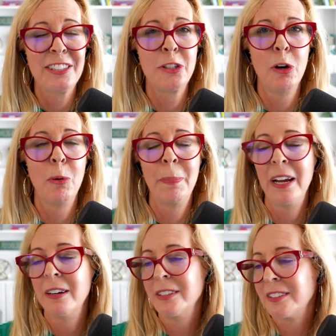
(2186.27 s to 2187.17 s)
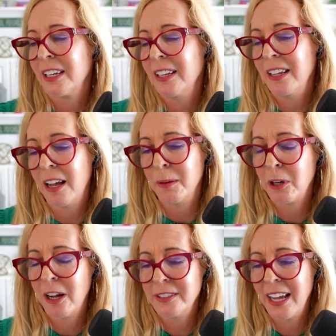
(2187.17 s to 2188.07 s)
So parents can
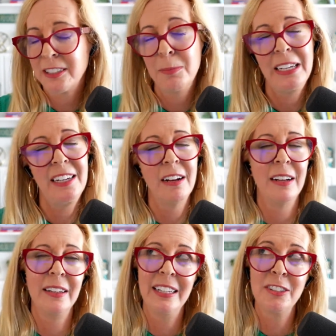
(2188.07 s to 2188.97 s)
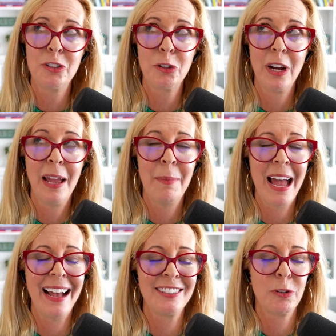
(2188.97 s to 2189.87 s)
contact me on Instagram
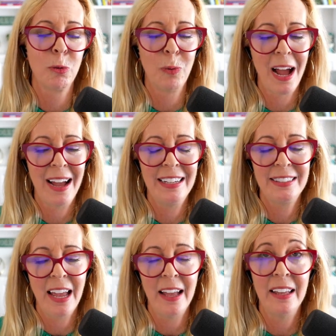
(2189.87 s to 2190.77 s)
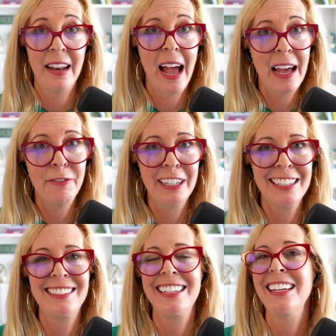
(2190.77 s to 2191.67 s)
at Rise Ed
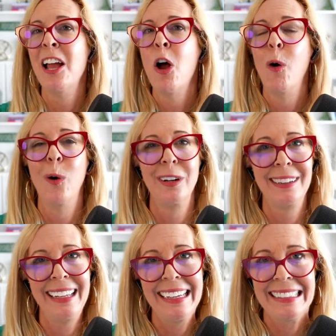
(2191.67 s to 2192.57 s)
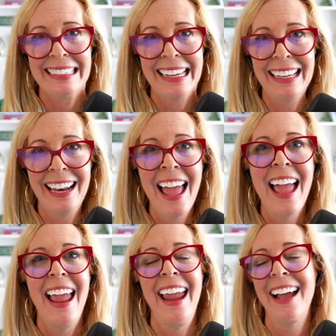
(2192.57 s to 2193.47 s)
Advocacy or LinkedIn.
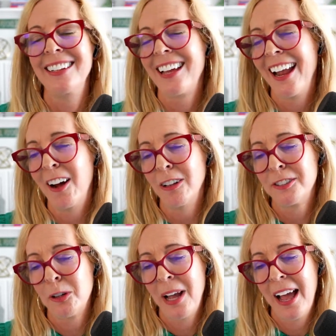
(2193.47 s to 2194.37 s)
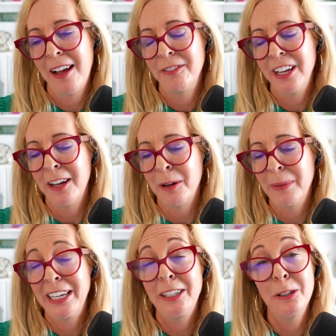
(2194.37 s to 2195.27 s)
And I also have
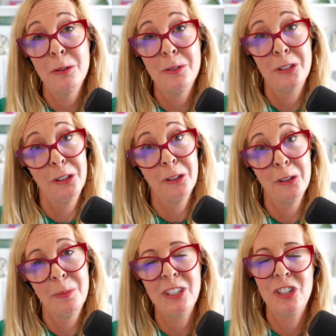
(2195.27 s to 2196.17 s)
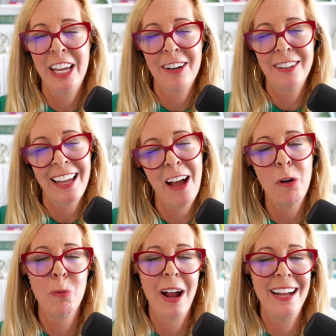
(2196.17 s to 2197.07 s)
a YouTube channel
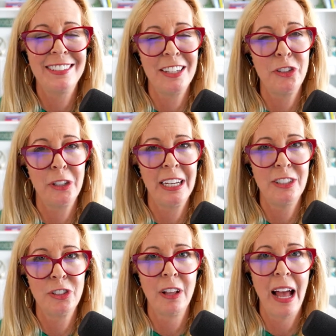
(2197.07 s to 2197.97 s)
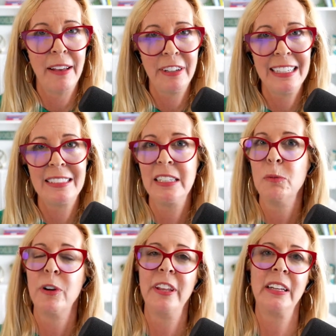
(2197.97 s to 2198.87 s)
now, Rise Educational
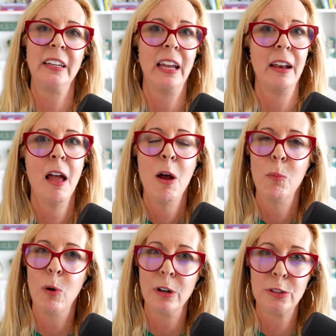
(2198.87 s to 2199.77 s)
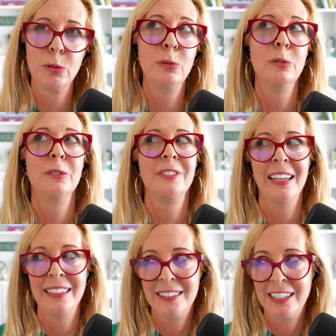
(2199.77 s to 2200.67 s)
Advocacy, where they can get more tools
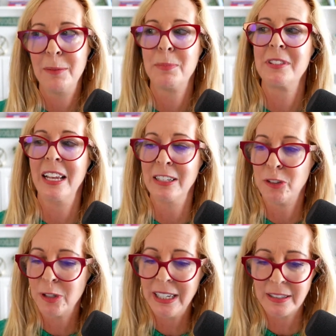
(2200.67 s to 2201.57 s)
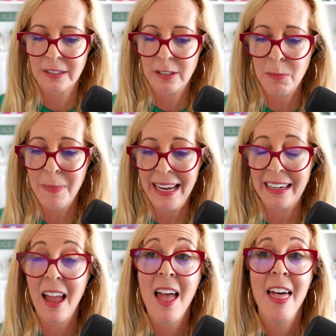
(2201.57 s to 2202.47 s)
and tips and tricks to
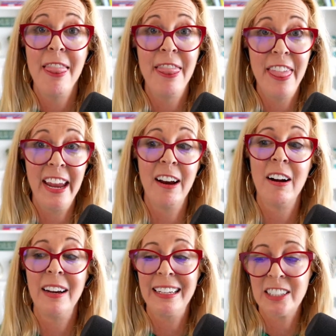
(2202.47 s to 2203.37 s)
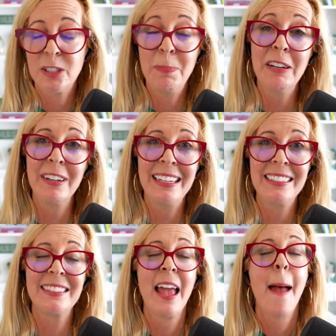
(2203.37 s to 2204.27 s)
make their
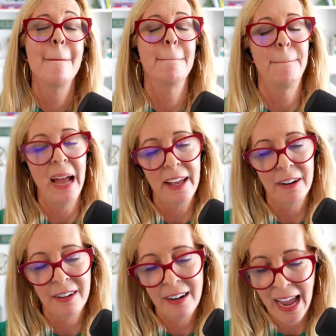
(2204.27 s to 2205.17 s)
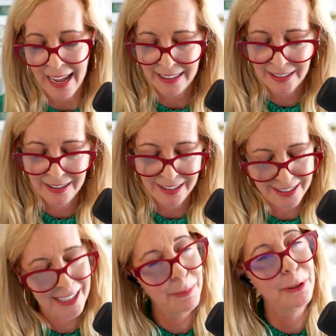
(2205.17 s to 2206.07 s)
experience better at the
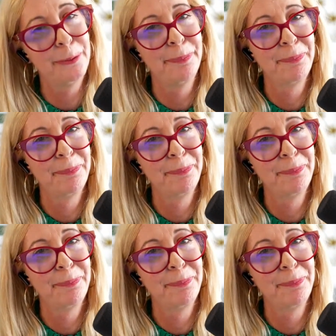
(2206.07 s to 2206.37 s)
table.